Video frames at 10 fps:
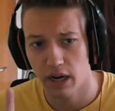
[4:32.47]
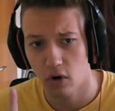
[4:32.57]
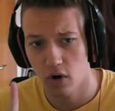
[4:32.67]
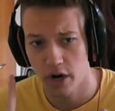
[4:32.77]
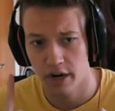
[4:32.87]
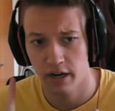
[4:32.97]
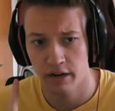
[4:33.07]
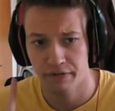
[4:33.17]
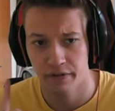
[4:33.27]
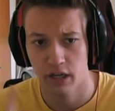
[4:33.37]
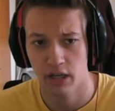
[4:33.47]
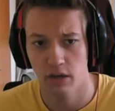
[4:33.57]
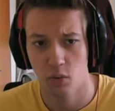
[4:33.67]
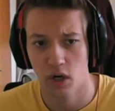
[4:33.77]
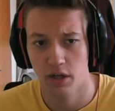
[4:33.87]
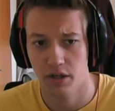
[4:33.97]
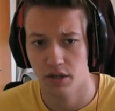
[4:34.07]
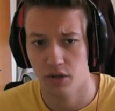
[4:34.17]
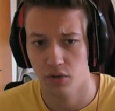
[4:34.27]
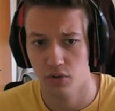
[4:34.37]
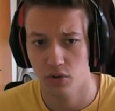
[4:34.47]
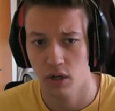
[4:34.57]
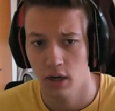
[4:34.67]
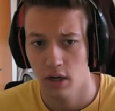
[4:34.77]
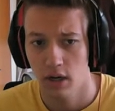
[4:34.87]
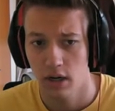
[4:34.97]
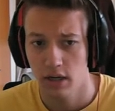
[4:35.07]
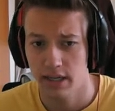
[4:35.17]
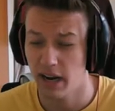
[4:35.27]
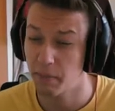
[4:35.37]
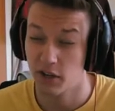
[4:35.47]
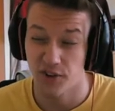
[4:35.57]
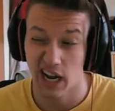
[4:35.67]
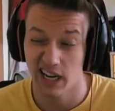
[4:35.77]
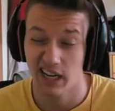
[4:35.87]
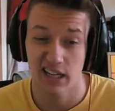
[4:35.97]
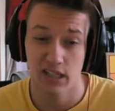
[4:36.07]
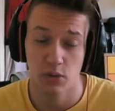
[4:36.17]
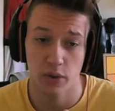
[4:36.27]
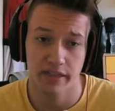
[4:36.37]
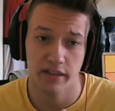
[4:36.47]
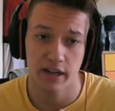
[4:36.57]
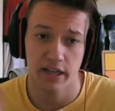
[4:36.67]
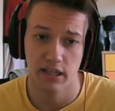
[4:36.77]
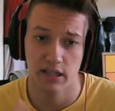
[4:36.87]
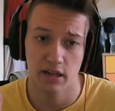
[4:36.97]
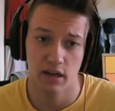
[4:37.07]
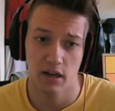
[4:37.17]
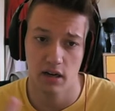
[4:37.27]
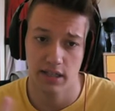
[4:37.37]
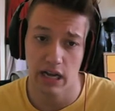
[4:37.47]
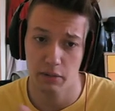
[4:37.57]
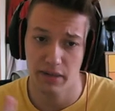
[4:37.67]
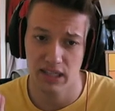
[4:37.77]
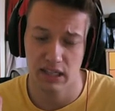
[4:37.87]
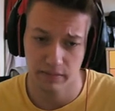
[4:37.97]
or if he wanted to set up a Dragon Dance with his Salamence.